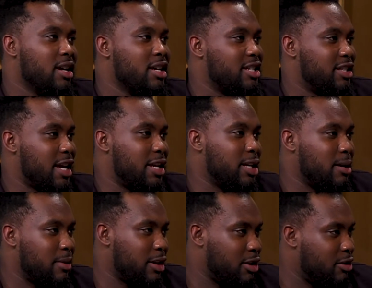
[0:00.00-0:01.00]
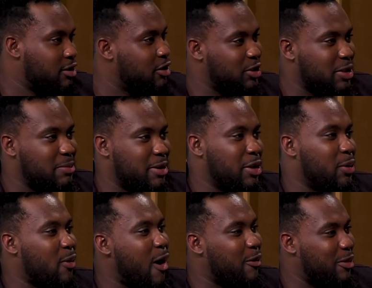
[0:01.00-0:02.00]
"Stand up like you're somebody.
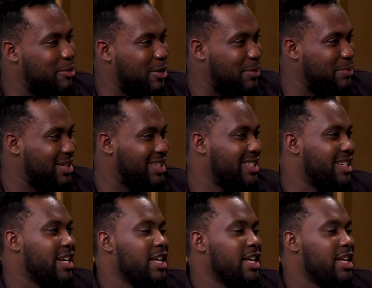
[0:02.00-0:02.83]
Walk with purpose."